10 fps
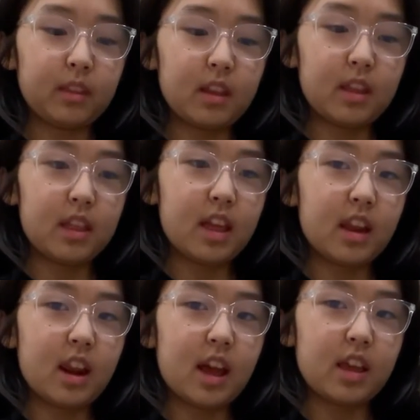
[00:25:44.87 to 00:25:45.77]
and
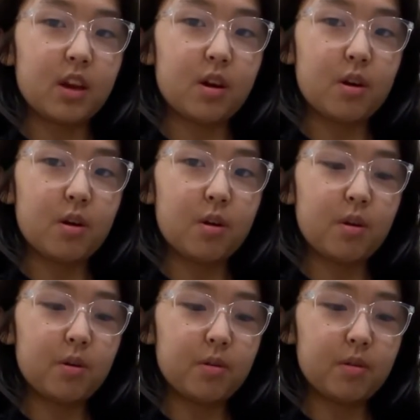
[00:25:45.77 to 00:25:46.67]
then I
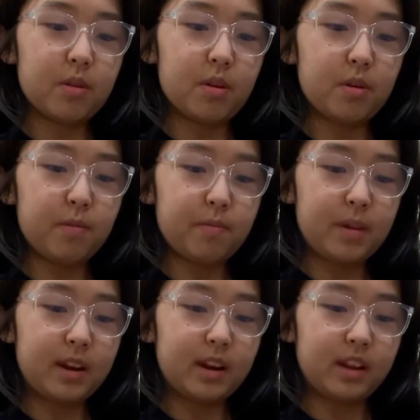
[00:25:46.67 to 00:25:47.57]

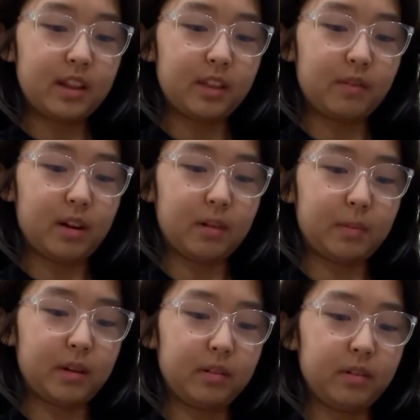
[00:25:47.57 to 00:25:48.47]
open the water
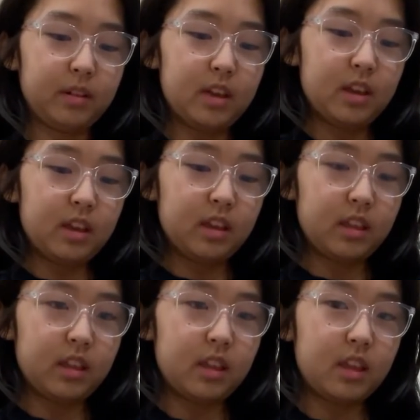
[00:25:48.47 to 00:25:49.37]
bottle,
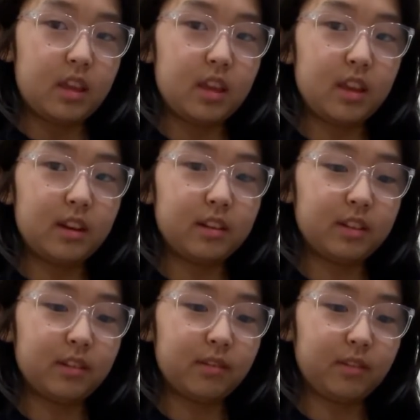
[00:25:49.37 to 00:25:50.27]
the heat
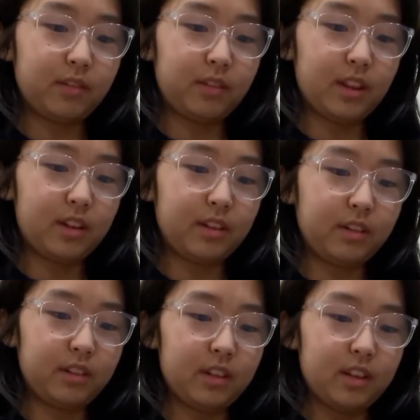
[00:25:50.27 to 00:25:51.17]
will flow
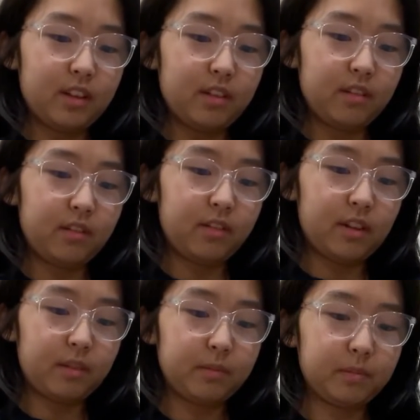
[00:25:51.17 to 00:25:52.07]

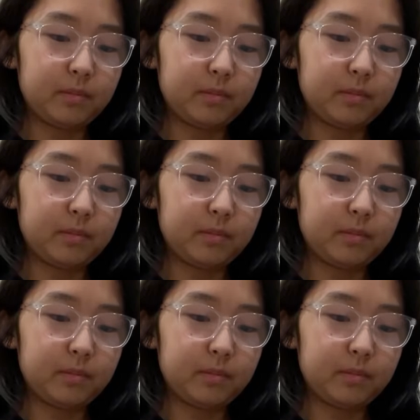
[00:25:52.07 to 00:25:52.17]
from